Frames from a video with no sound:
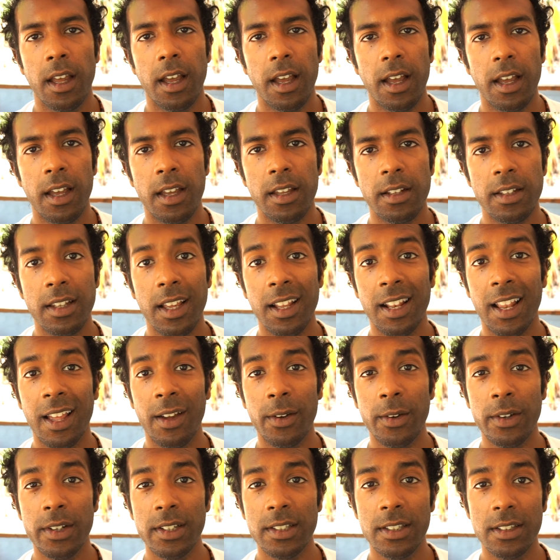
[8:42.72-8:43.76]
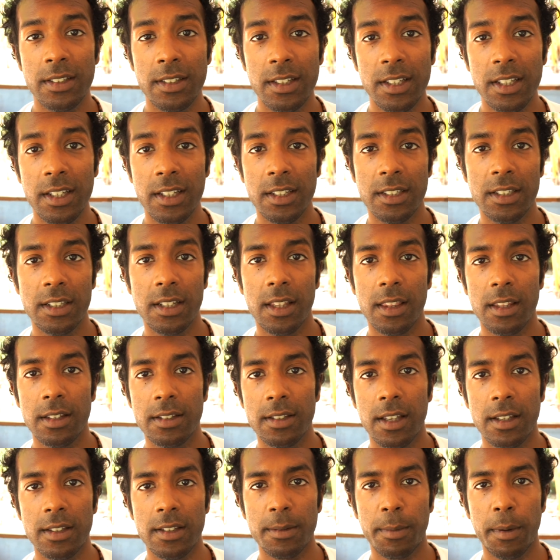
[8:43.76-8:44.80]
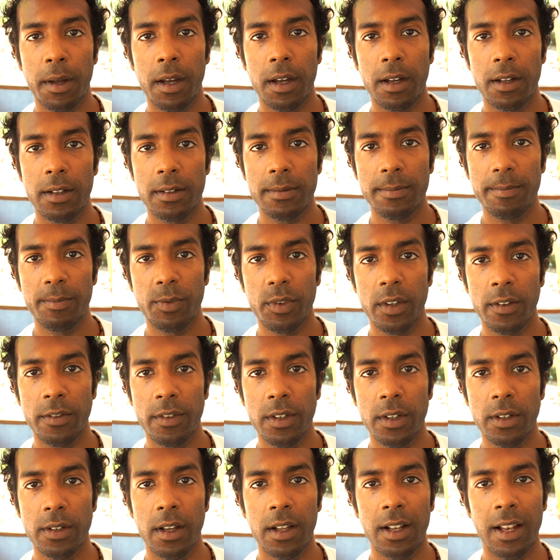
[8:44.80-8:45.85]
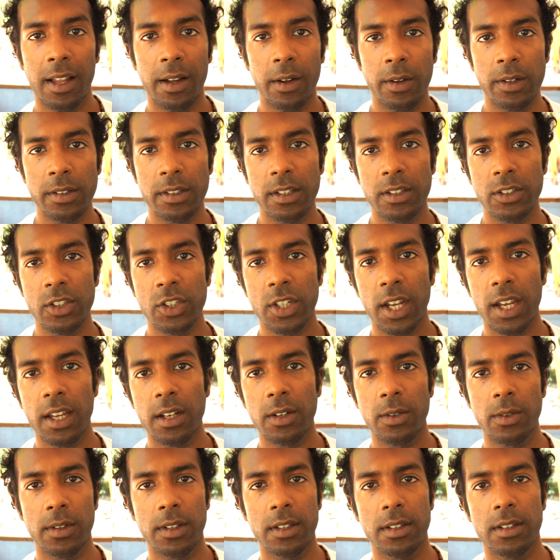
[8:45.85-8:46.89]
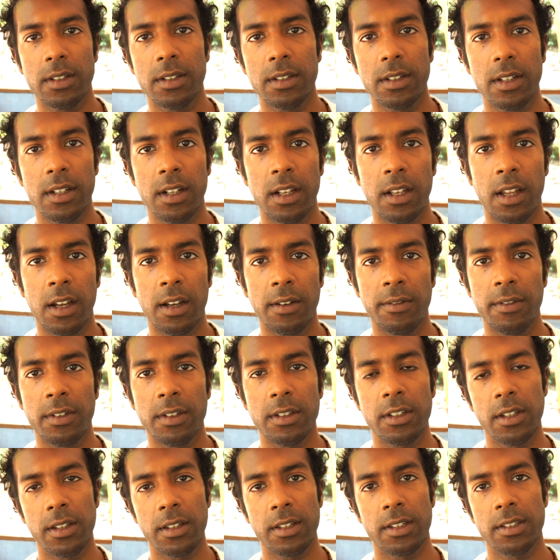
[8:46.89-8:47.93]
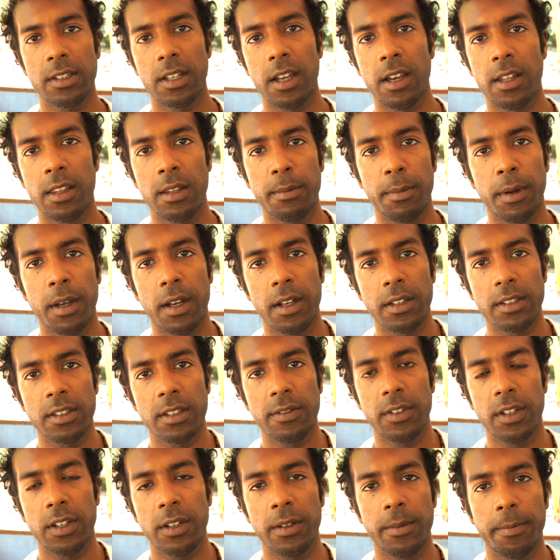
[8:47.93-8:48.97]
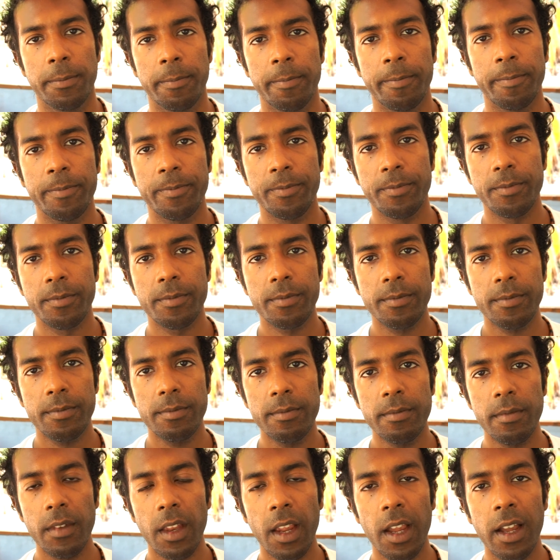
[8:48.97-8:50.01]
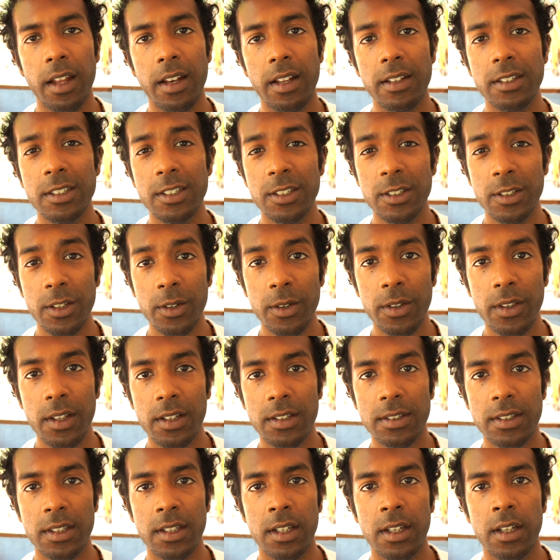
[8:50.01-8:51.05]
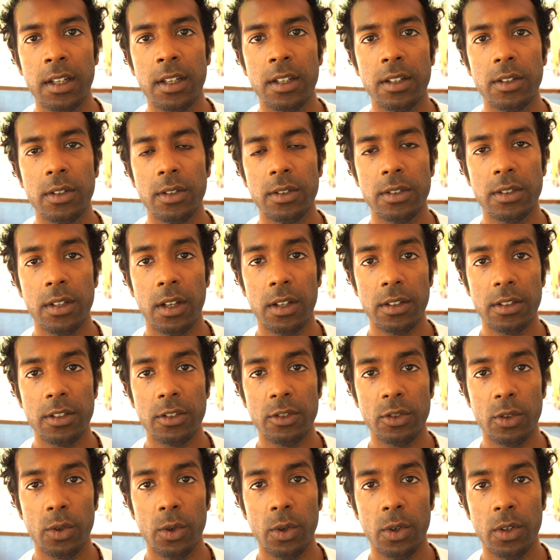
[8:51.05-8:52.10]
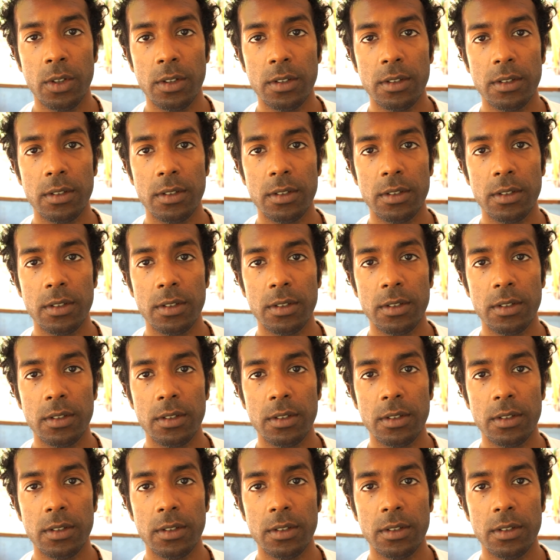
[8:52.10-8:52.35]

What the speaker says: And allowing it to teach this other part of you, allowing it to channel love to this other part of you. And as you do this, you start to draw